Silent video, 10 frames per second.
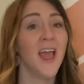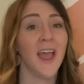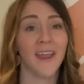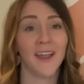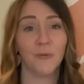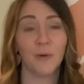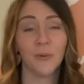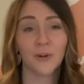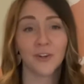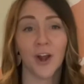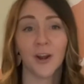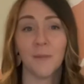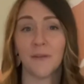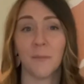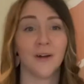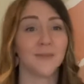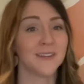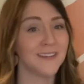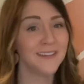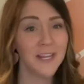and we were talking about the
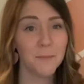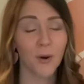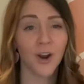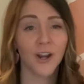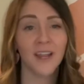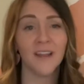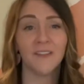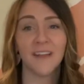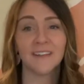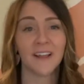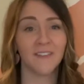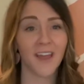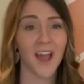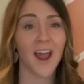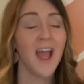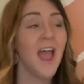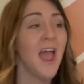Boston Tea Party and things like that.